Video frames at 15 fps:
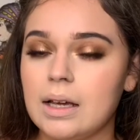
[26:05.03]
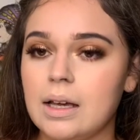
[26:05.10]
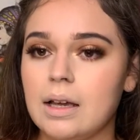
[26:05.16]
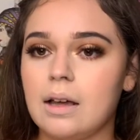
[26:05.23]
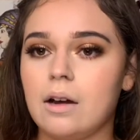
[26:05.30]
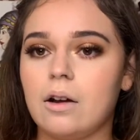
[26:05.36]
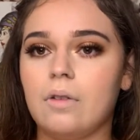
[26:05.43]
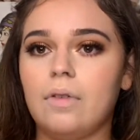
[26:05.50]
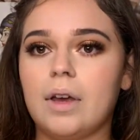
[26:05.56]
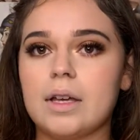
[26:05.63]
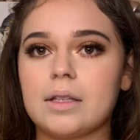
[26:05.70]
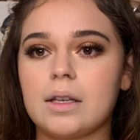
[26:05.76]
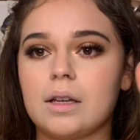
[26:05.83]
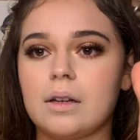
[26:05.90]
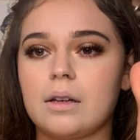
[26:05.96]
I don't know if you
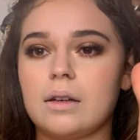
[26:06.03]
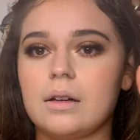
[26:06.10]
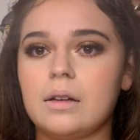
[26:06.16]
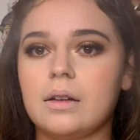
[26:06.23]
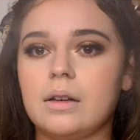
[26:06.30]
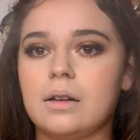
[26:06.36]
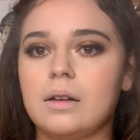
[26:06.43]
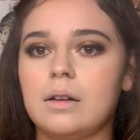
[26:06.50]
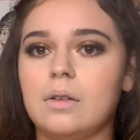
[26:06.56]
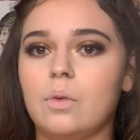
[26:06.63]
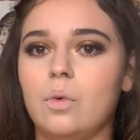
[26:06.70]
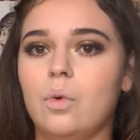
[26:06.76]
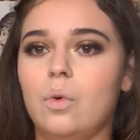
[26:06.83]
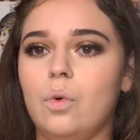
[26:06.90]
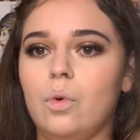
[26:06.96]
guys can,
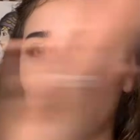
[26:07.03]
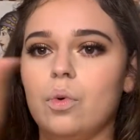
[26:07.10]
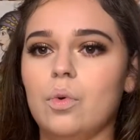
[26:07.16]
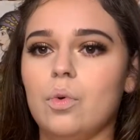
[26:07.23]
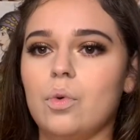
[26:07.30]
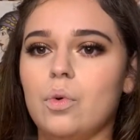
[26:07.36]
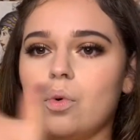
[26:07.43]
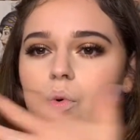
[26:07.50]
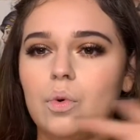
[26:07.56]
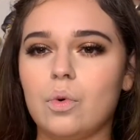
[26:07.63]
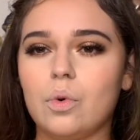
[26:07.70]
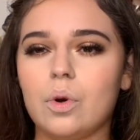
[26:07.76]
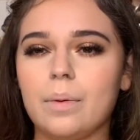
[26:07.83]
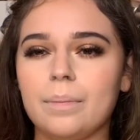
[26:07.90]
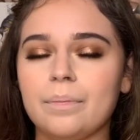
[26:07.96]

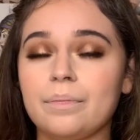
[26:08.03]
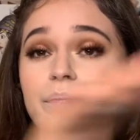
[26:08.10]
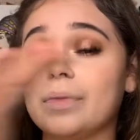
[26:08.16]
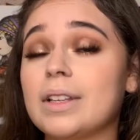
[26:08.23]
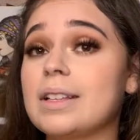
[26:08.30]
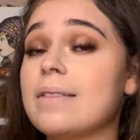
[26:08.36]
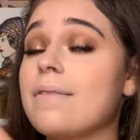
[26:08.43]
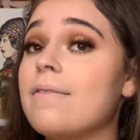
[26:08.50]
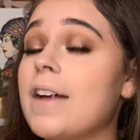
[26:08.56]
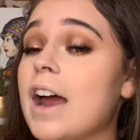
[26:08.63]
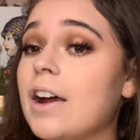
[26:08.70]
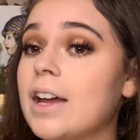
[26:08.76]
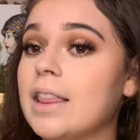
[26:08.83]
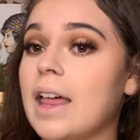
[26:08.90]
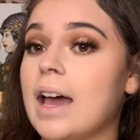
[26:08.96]
ooh, it's
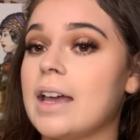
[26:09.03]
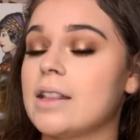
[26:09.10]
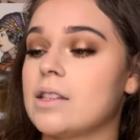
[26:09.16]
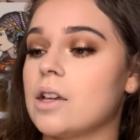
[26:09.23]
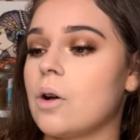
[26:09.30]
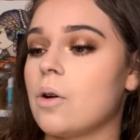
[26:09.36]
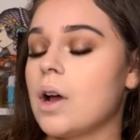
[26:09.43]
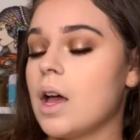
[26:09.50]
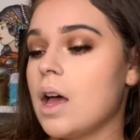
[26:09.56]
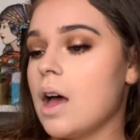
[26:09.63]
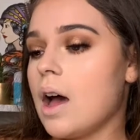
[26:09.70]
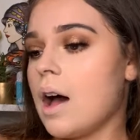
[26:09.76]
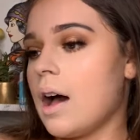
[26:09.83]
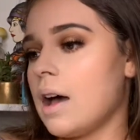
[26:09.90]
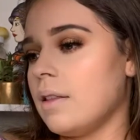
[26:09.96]
very light, and so
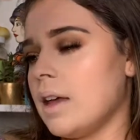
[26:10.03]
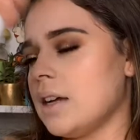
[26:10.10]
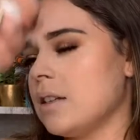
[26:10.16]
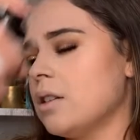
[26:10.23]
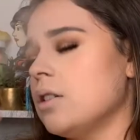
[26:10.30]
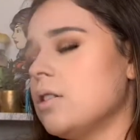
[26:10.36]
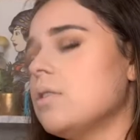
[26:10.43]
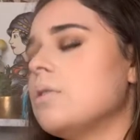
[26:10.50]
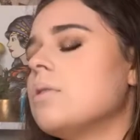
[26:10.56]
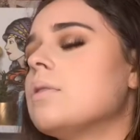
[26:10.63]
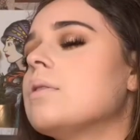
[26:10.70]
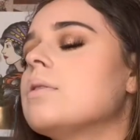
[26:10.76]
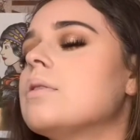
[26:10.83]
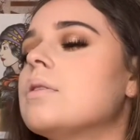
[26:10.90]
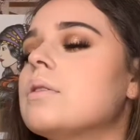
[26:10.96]
I like to
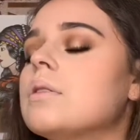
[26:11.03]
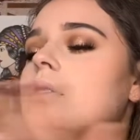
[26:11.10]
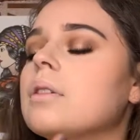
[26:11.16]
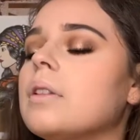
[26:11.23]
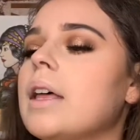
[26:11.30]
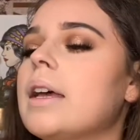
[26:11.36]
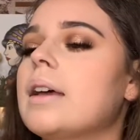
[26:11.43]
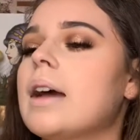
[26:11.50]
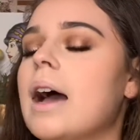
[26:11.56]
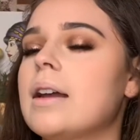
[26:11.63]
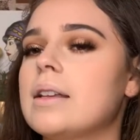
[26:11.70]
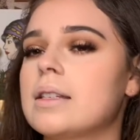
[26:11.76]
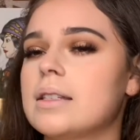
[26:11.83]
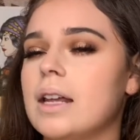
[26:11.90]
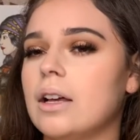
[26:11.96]
like kind of
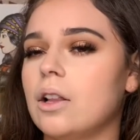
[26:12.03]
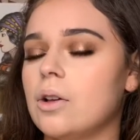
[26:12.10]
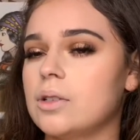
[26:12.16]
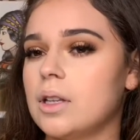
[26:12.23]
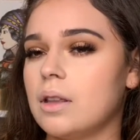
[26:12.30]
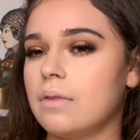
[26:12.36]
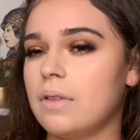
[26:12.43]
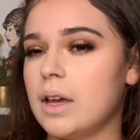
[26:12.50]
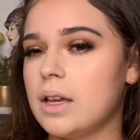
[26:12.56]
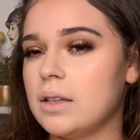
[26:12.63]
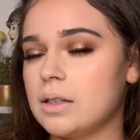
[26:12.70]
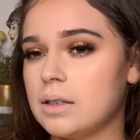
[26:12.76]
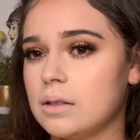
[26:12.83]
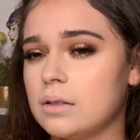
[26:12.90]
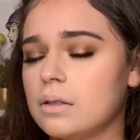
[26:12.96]
stay close to the face.